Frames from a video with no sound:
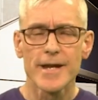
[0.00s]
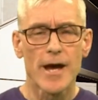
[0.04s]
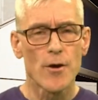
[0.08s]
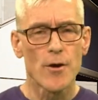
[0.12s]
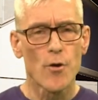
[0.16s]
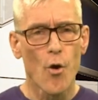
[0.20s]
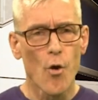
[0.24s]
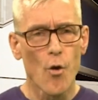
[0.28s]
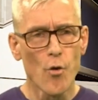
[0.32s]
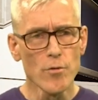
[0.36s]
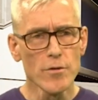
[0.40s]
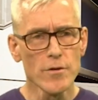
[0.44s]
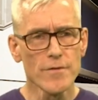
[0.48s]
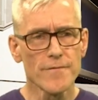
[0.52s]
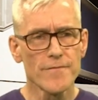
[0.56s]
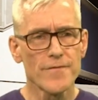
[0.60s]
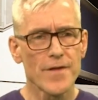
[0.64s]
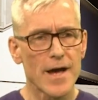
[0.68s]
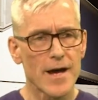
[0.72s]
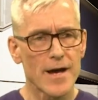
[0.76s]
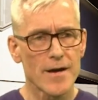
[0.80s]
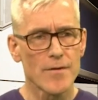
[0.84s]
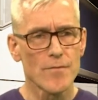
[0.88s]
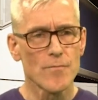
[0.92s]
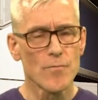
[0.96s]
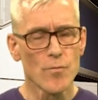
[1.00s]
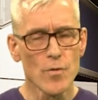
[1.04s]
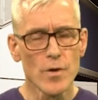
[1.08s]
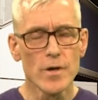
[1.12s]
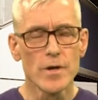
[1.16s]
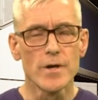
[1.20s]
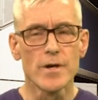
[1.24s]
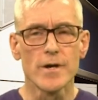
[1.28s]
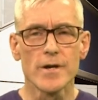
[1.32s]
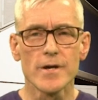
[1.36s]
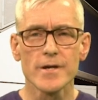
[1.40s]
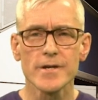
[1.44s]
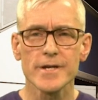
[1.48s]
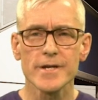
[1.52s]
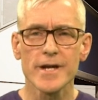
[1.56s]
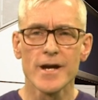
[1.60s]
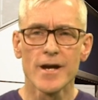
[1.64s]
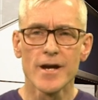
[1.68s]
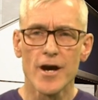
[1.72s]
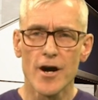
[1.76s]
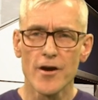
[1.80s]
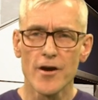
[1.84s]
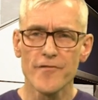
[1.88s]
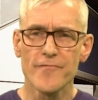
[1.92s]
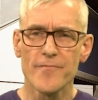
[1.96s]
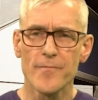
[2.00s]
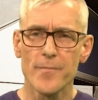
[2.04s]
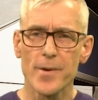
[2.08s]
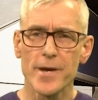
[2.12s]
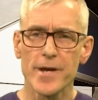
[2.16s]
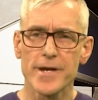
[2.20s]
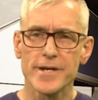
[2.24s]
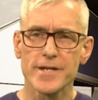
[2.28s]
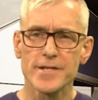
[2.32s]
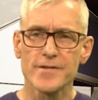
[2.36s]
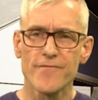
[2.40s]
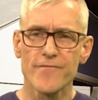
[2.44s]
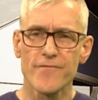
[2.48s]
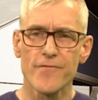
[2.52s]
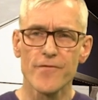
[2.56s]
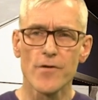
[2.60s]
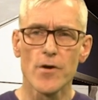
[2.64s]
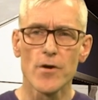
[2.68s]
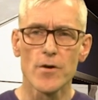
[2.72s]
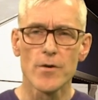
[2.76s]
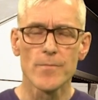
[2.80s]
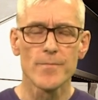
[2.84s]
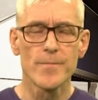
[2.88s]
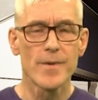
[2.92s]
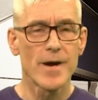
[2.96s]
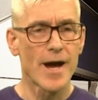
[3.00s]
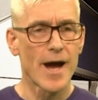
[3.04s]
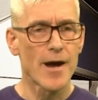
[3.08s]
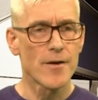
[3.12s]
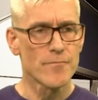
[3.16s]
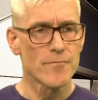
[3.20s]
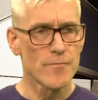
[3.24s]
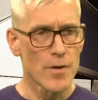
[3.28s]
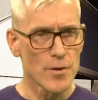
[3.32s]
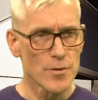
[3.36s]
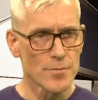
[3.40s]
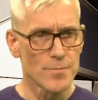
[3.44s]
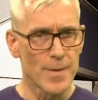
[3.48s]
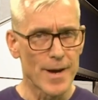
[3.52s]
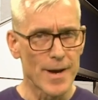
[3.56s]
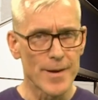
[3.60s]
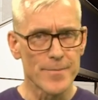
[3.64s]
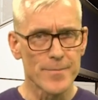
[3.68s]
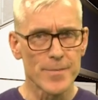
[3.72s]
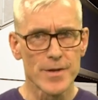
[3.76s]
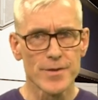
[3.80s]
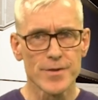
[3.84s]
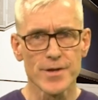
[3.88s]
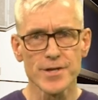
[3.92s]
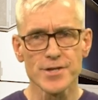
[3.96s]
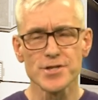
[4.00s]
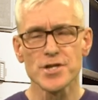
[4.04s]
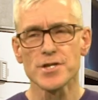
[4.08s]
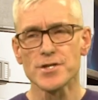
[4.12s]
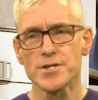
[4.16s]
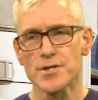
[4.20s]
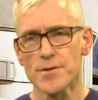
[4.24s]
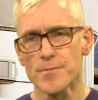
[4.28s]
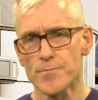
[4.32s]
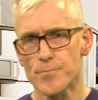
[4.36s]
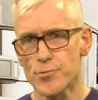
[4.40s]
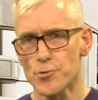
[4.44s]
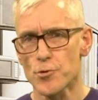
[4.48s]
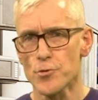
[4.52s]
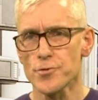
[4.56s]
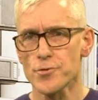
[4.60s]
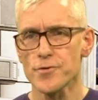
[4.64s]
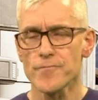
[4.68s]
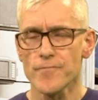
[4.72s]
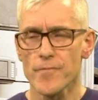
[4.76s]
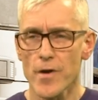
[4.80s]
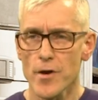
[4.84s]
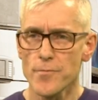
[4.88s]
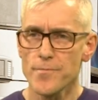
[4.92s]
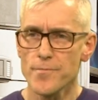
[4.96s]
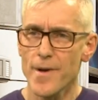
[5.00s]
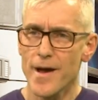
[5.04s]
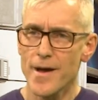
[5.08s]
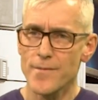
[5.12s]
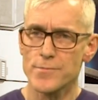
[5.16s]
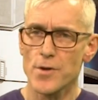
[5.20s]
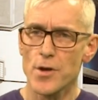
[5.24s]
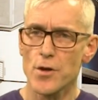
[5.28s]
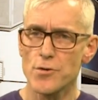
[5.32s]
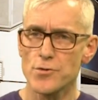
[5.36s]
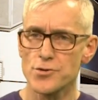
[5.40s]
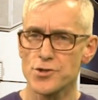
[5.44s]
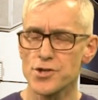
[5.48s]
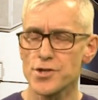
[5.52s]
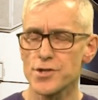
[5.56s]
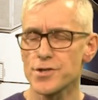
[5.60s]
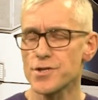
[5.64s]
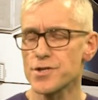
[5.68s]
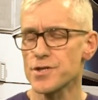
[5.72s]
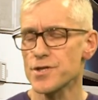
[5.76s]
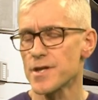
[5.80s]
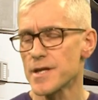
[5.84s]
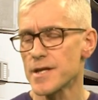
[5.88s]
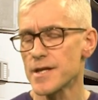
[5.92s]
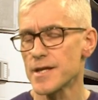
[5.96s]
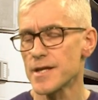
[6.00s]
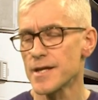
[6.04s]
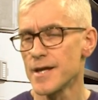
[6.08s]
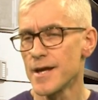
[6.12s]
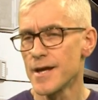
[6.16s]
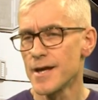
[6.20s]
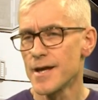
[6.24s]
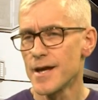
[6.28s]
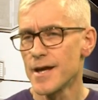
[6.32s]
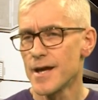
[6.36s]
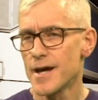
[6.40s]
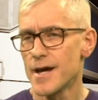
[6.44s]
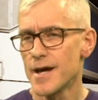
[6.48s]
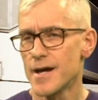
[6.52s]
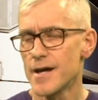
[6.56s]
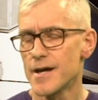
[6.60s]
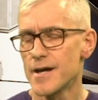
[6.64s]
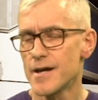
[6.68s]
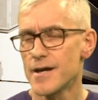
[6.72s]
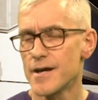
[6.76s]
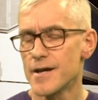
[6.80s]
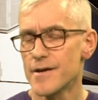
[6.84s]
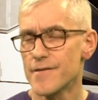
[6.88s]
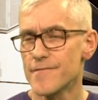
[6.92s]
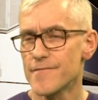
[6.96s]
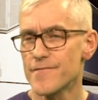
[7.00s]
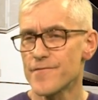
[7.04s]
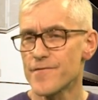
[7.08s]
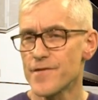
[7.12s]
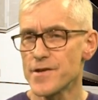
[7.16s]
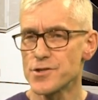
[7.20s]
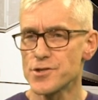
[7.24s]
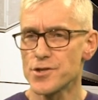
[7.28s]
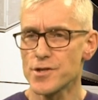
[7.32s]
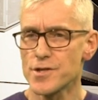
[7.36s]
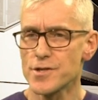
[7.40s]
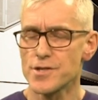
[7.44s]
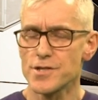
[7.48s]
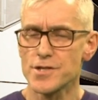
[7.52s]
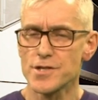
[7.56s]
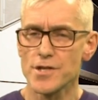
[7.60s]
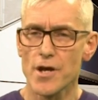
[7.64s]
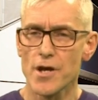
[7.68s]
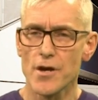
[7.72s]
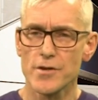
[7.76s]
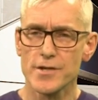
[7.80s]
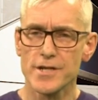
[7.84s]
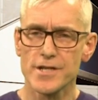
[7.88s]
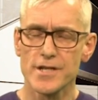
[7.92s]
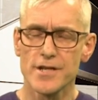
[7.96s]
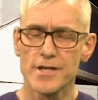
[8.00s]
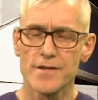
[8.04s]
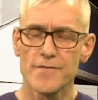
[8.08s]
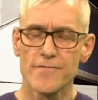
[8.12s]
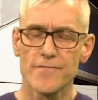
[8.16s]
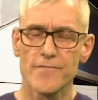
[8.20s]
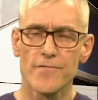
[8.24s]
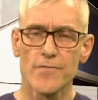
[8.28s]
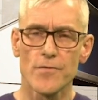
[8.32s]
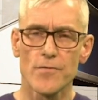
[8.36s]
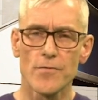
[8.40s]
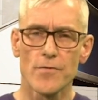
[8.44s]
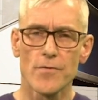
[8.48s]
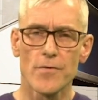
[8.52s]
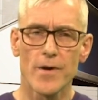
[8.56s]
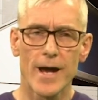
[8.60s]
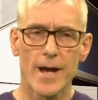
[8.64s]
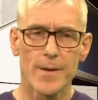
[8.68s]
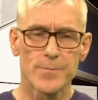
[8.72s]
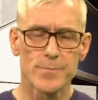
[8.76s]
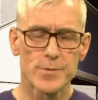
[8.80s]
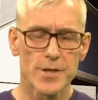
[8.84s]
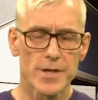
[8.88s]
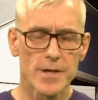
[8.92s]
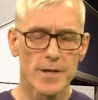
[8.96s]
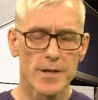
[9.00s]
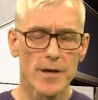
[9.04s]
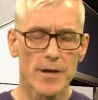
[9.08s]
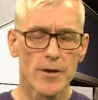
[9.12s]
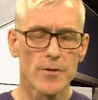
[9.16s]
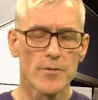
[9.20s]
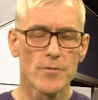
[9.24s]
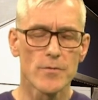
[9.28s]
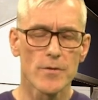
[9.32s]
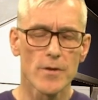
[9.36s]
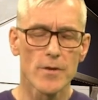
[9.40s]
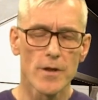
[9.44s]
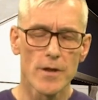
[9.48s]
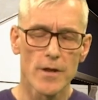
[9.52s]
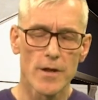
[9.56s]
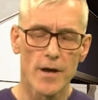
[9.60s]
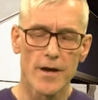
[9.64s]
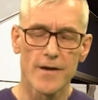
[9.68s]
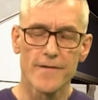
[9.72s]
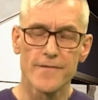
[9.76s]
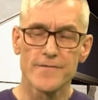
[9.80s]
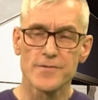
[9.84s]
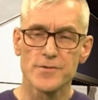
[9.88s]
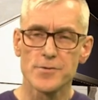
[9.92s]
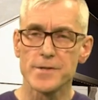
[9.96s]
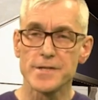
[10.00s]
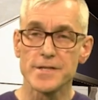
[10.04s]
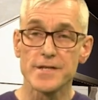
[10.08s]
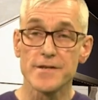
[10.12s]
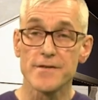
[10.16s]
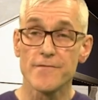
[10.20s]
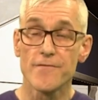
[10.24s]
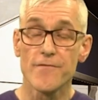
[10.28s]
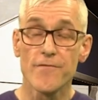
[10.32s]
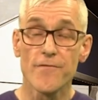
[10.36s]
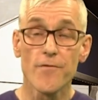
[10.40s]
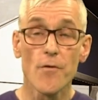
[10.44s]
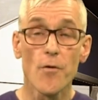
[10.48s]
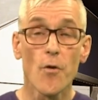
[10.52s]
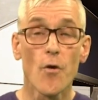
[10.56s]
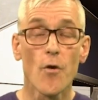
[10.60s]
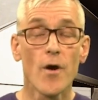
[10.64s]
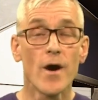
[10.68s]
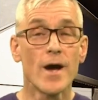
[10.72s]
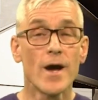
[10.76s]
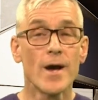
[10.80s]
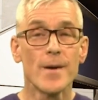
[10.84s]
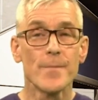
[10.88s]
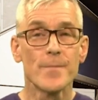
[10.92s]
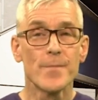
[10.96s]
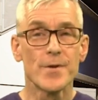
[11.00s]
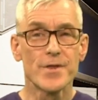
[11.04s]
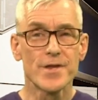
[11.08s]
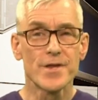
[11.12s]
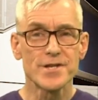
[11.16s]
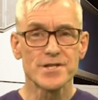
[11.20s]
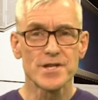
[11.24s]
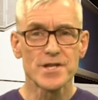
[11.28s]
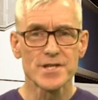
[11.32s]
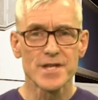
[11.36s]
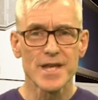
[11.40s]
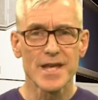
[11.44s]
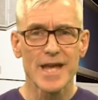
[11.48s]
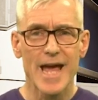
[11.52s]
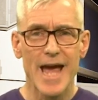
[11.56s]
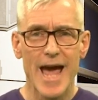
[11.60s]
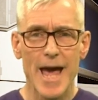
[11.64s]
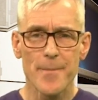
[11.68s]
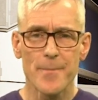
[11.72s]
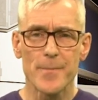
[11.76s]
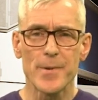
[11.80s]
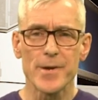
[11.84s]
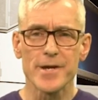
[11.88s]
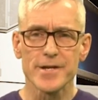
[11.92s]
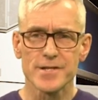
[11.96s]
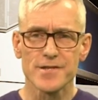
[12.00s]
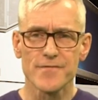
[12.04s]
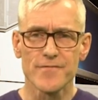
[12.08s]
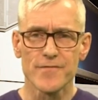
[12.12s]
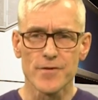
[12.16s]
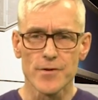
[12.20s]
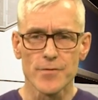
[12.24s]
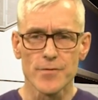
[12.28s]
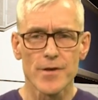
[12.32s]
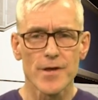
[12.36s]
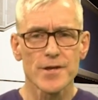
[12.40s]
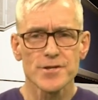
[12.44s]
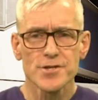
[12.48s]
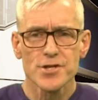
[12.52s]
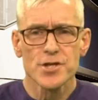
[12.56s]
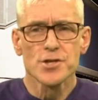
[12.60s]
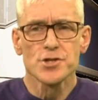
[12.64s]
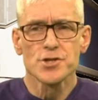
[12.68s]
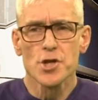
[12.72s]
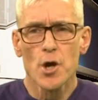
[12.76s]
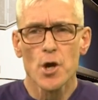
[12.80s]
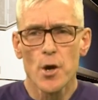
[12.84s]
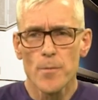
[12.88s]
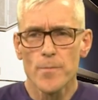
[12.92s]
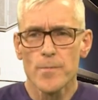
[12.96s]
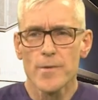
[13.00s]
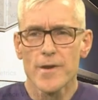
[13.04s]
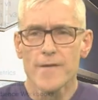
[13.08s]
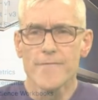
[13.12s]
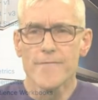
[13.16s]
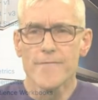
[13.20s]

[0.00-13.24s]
Now, all of that work I've picked from our roadmap. And this is the broader roadmap, not just the features targeted for Apteco Live 24, but this is the epics view. That's the top